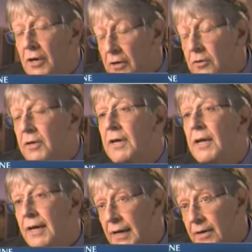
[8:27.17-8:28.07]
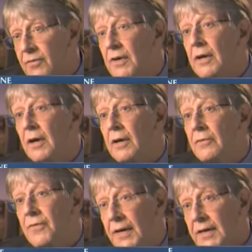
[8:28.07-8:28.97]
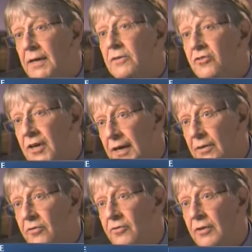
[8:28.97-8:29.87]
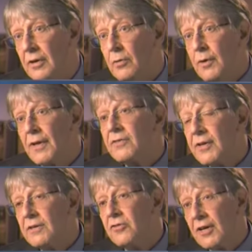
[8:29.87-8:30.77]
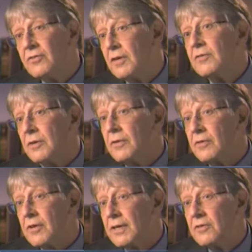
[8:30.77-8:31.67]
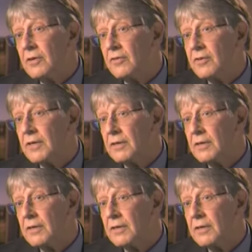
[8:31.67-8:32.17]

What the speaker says: don't have a fighting chance when they seek justice at this agency.